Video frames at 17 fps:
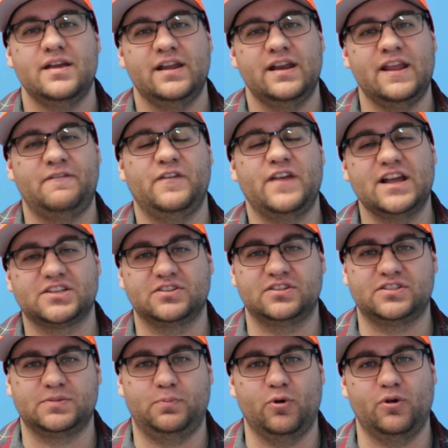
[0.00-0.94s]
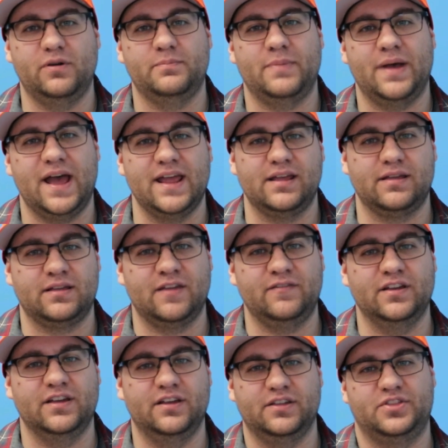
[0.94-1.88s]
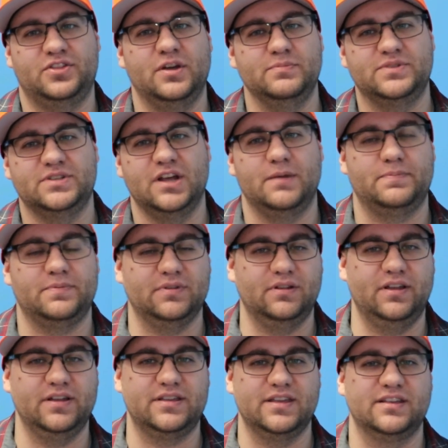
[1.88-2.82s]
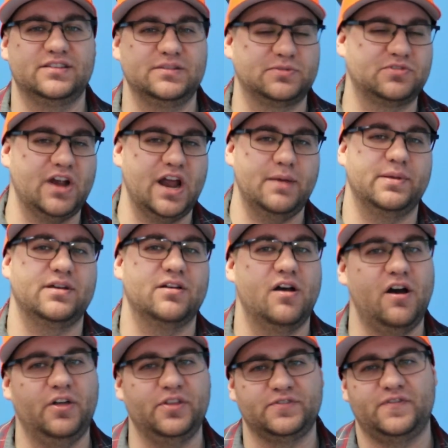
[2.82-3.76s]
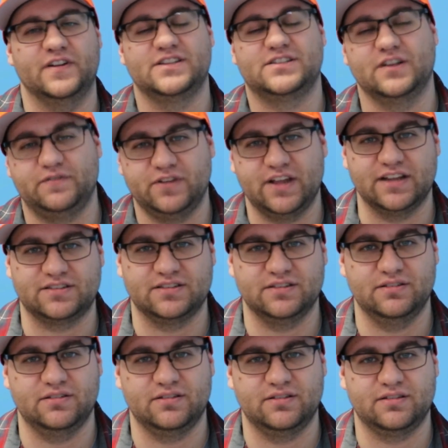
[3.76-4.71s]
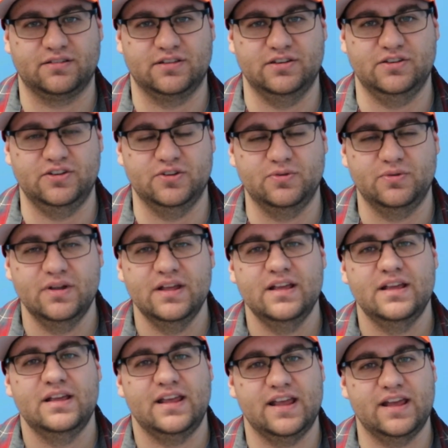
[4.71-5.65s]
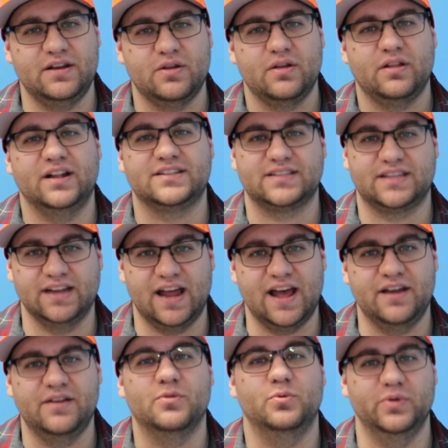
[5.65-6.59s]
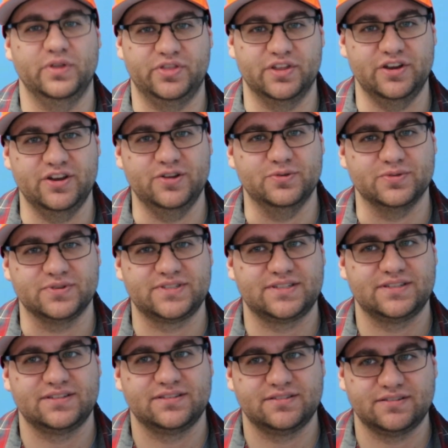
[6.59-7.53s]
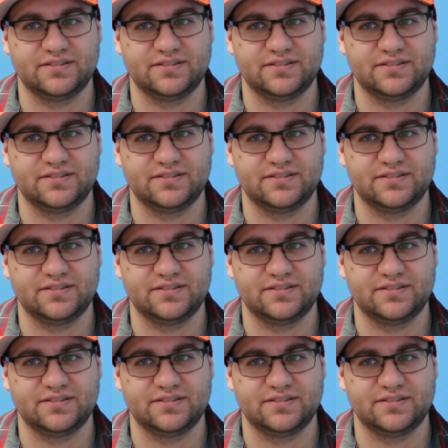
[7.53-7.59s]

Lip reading: And if you guys could support by giving a thumbs up, liking, subscribing, all the fun stuff you guys can do. And let's get on with the news.